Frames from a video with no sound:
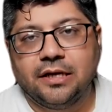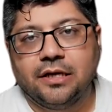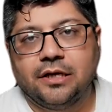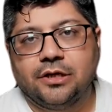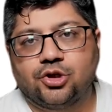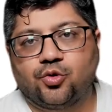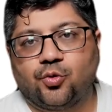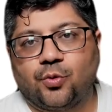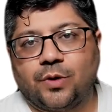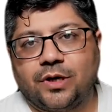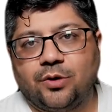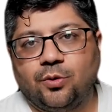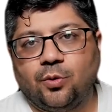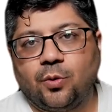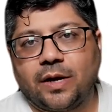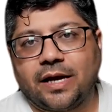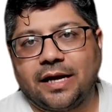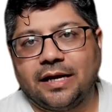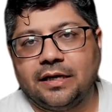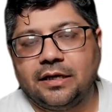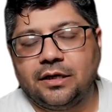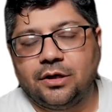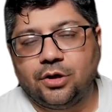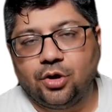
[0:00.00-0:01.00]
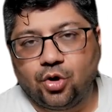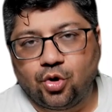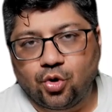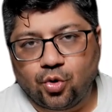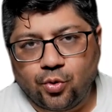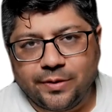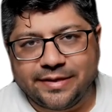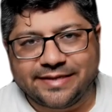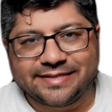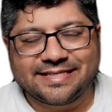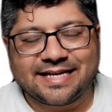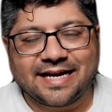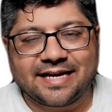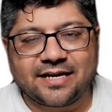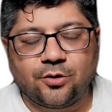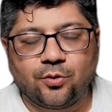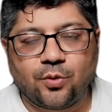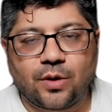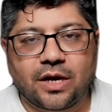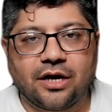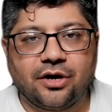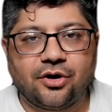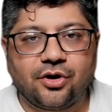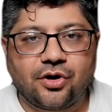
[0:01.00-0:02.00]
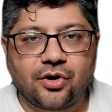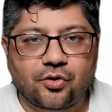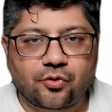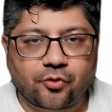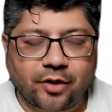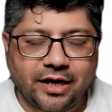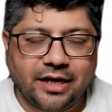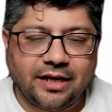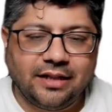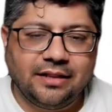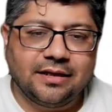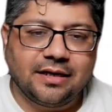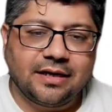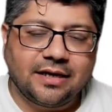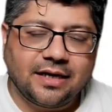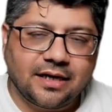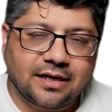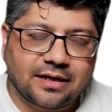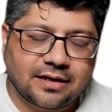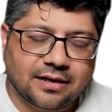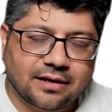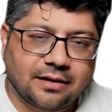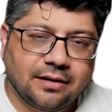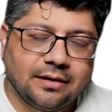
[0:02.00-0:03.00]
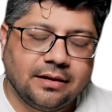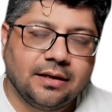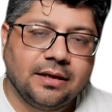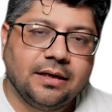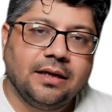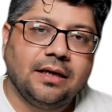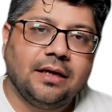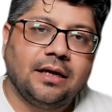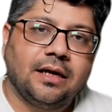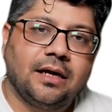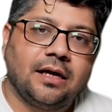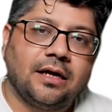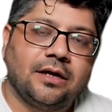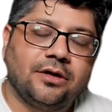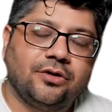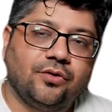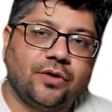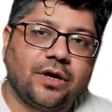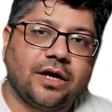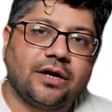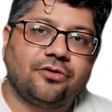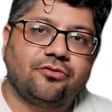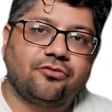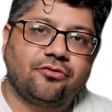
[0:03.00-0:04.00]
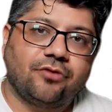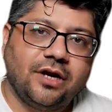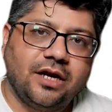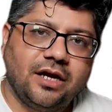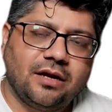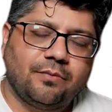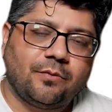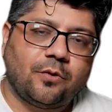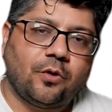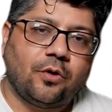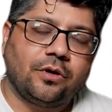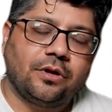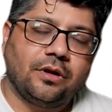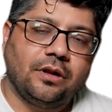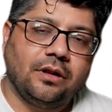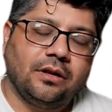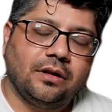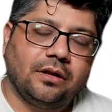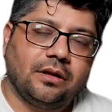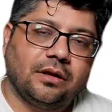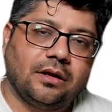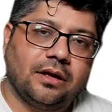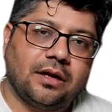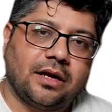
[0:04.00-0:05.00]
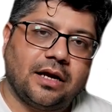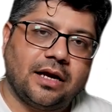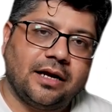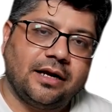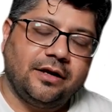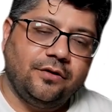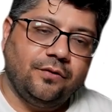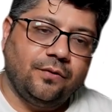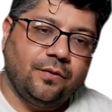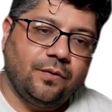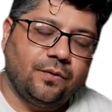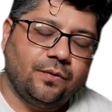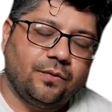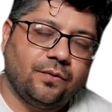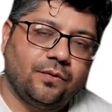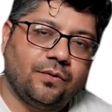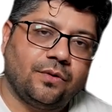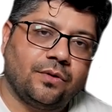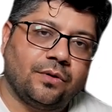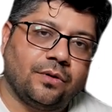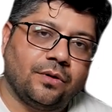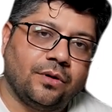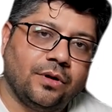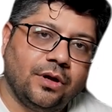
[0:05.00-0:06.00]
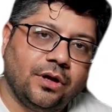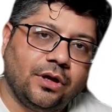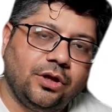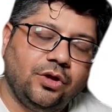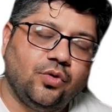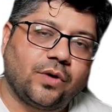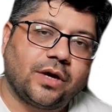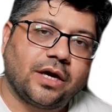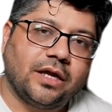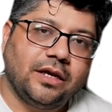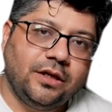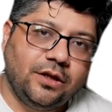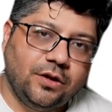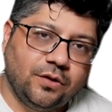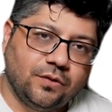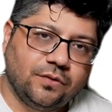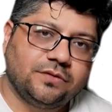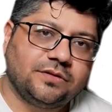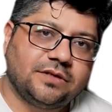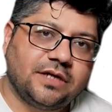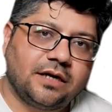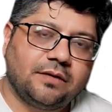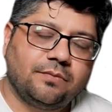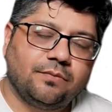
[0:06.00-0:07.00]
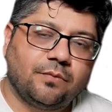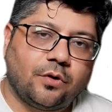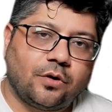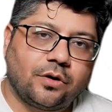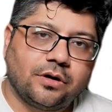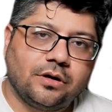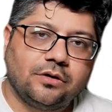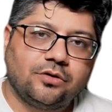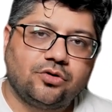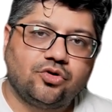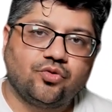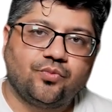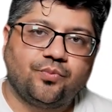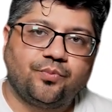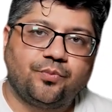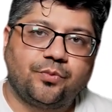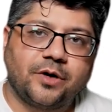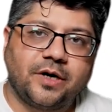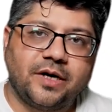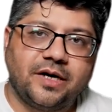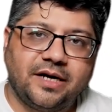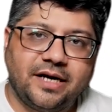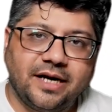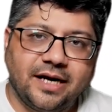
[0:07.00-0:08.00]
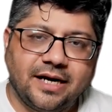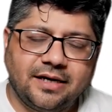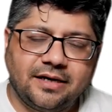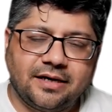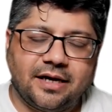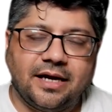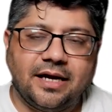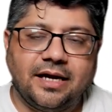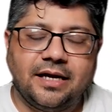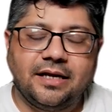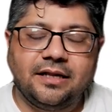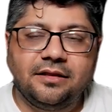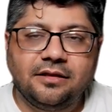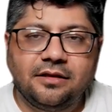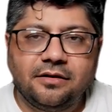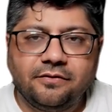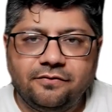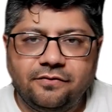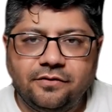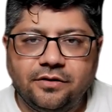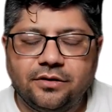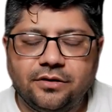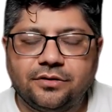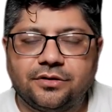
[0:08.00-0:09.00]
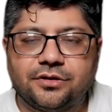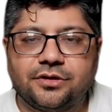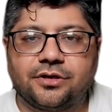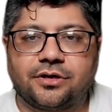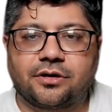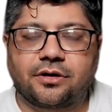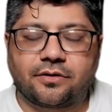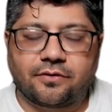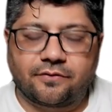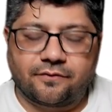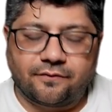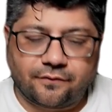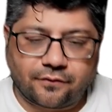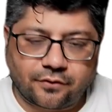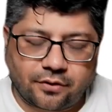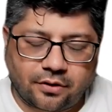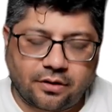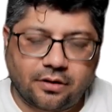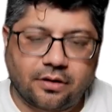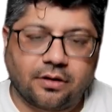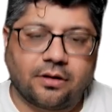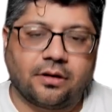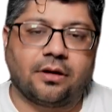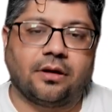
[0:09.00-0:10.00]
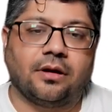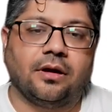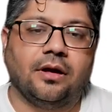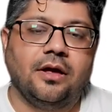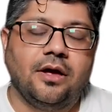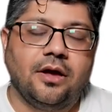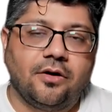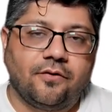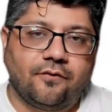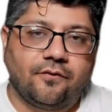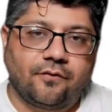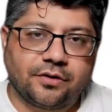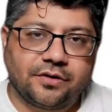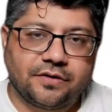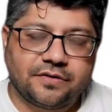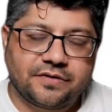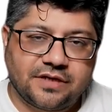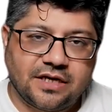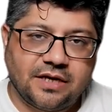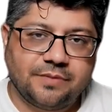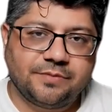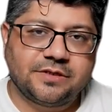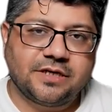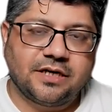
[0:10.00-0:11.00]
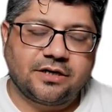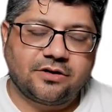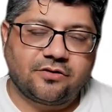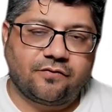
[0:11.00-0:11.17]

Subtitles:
So what you can do is that you can train the data, you can train a model, and you can use that model to predict in the future for the same set of